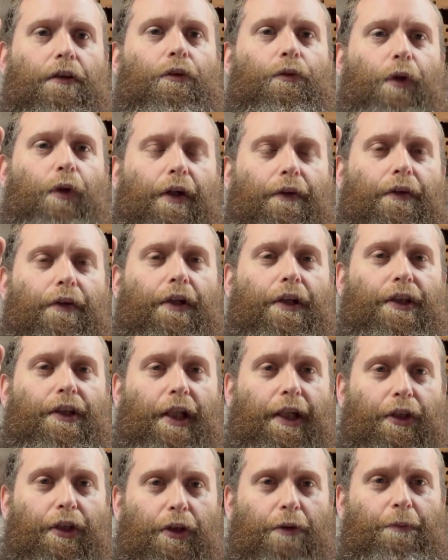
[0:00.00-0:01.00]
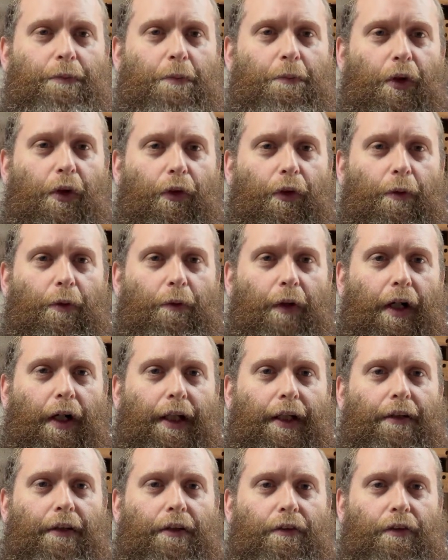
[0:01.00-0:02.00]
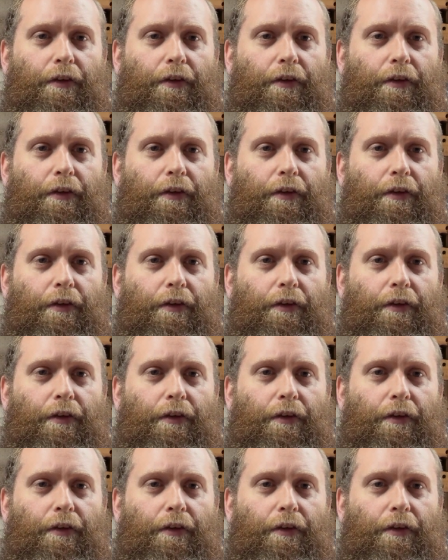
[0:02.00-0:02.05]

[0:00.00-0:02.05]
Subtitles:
whereas they should be more upright